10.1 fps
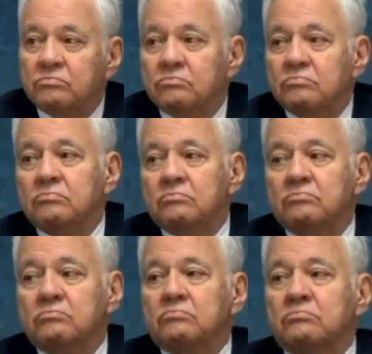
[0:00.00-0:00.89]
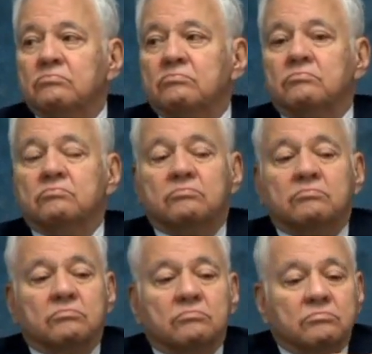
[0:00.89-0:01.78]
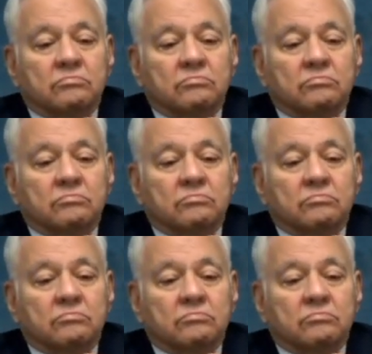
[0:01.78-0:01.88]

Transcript: Nobody speaks.